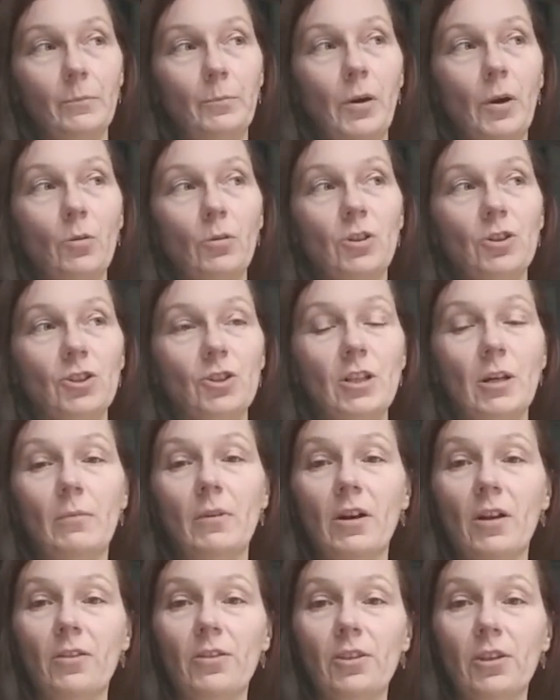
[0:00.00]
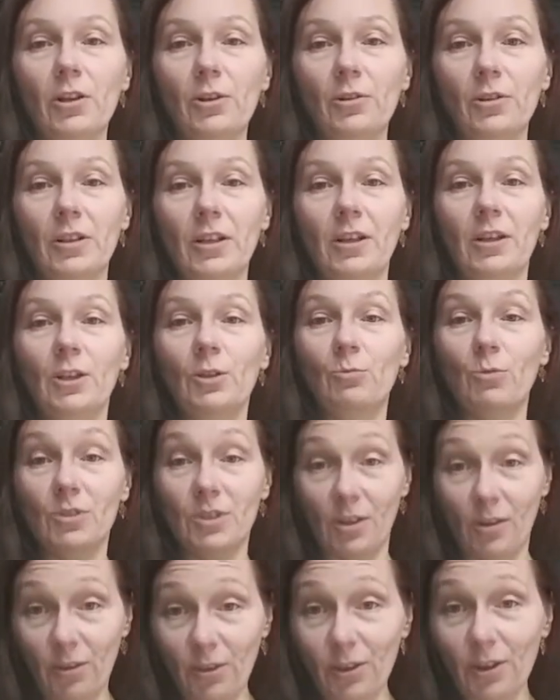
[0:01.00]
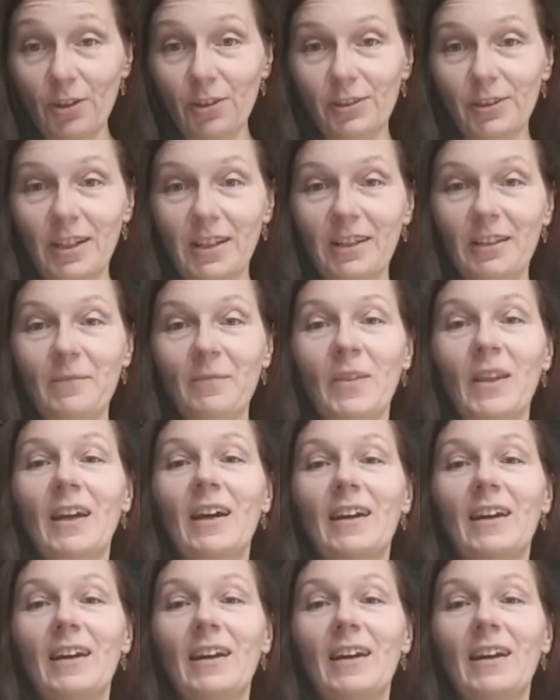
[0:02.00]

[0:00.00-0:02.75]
Polish grammar theory, it was a theory,